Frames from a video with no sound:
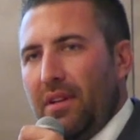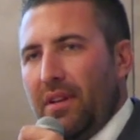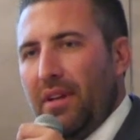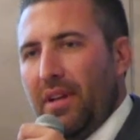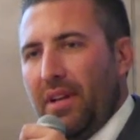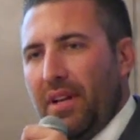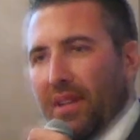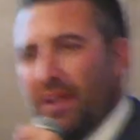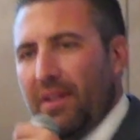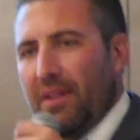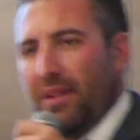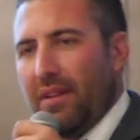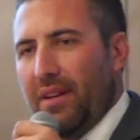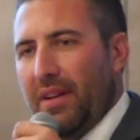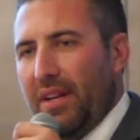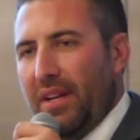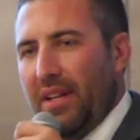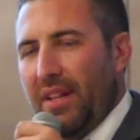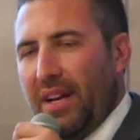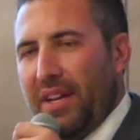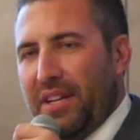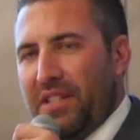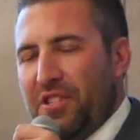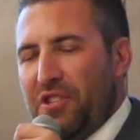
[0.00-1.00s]
And he
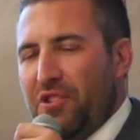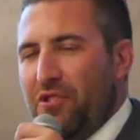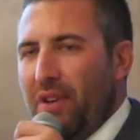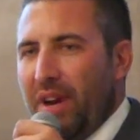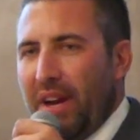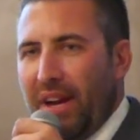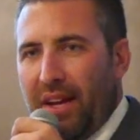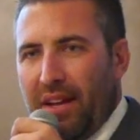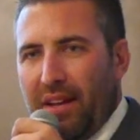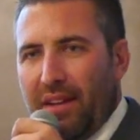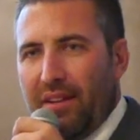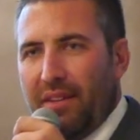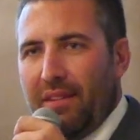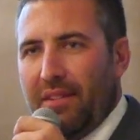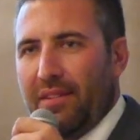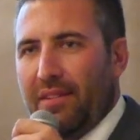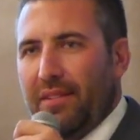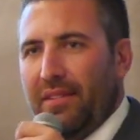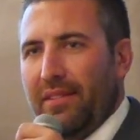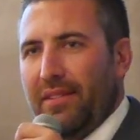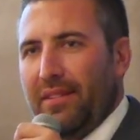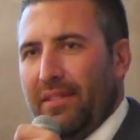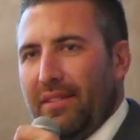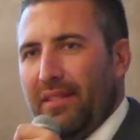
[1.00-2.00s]
likes
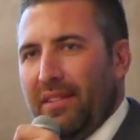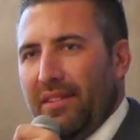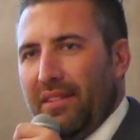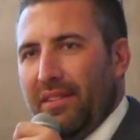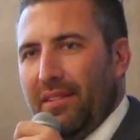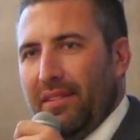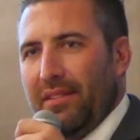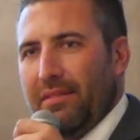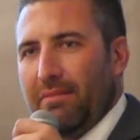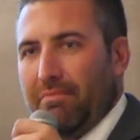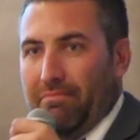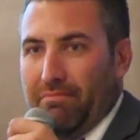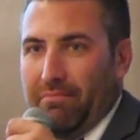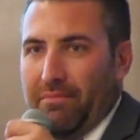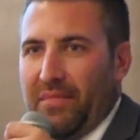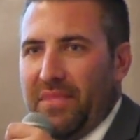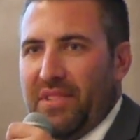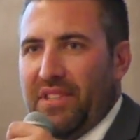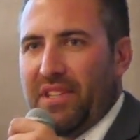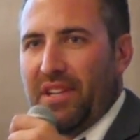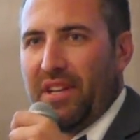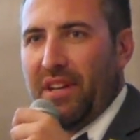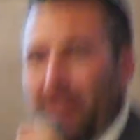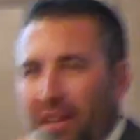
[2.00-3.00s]
drinking.
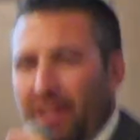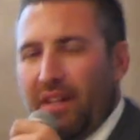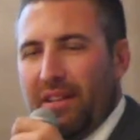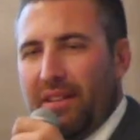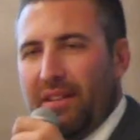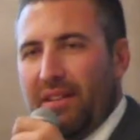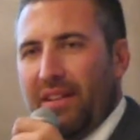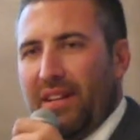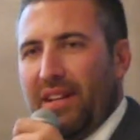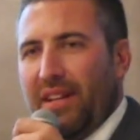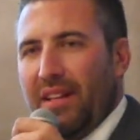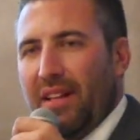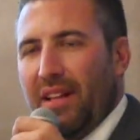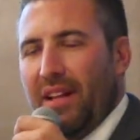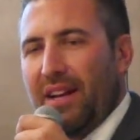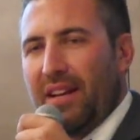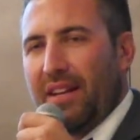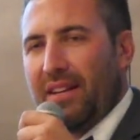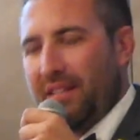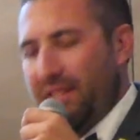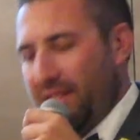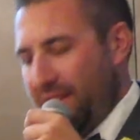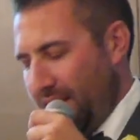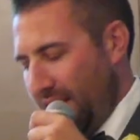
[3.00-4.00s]
It's good.
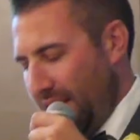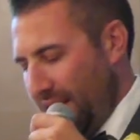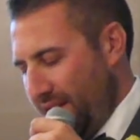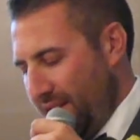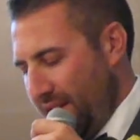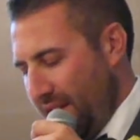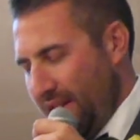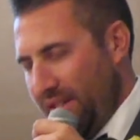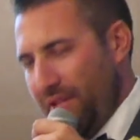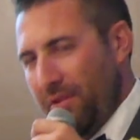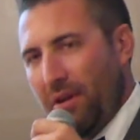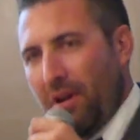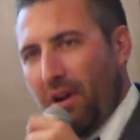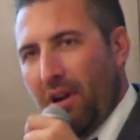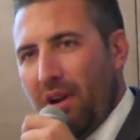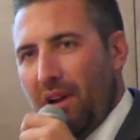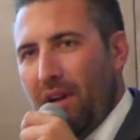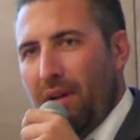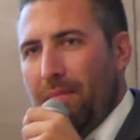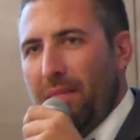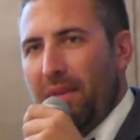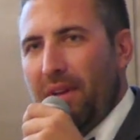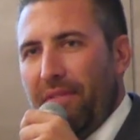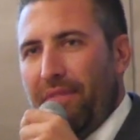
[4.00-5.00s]
He's not too hard
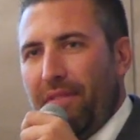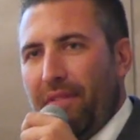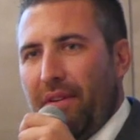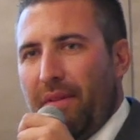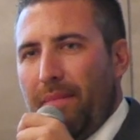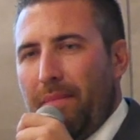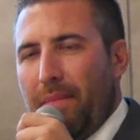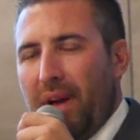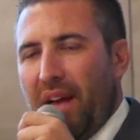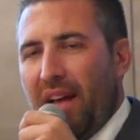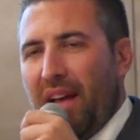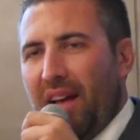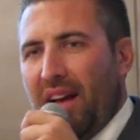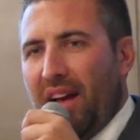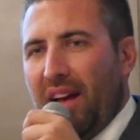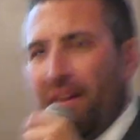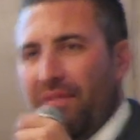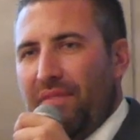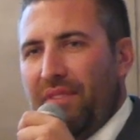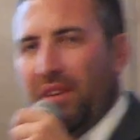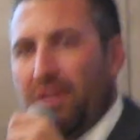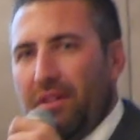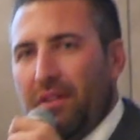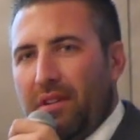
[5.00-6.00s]
on me for my
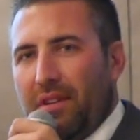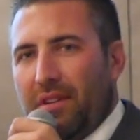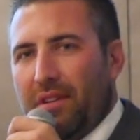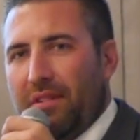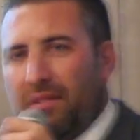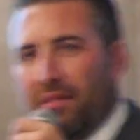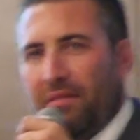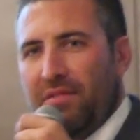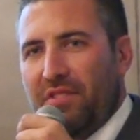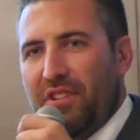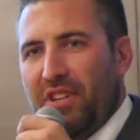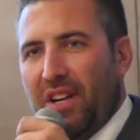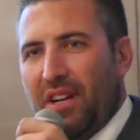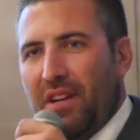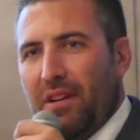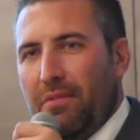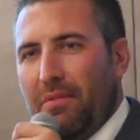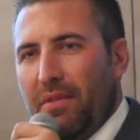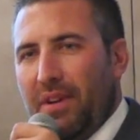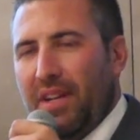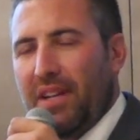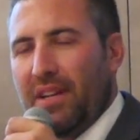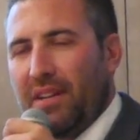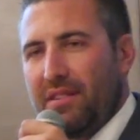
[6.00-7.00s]
half-cooked
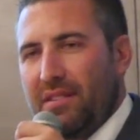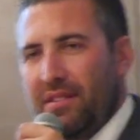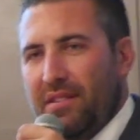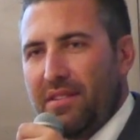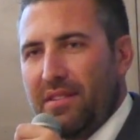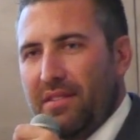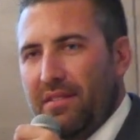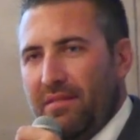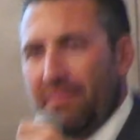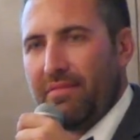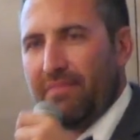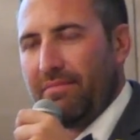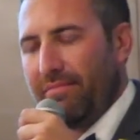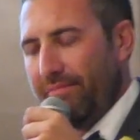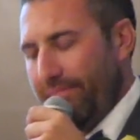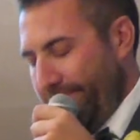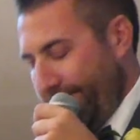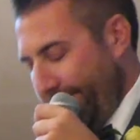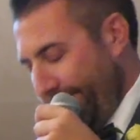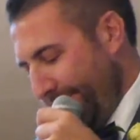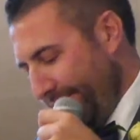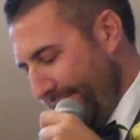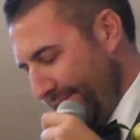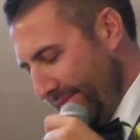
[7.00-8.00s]
chicken wings, and
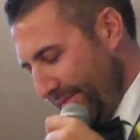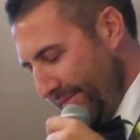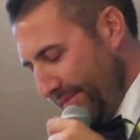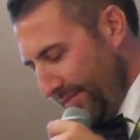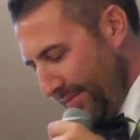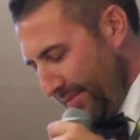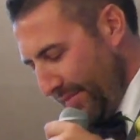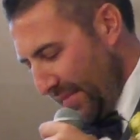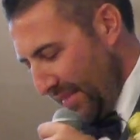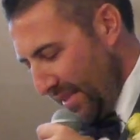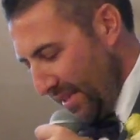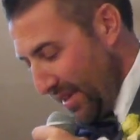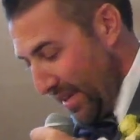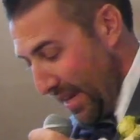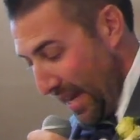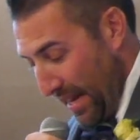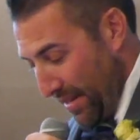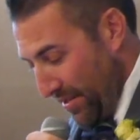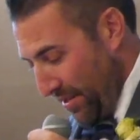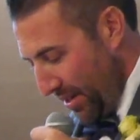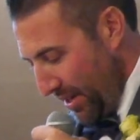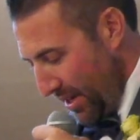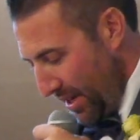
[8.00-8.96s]
that's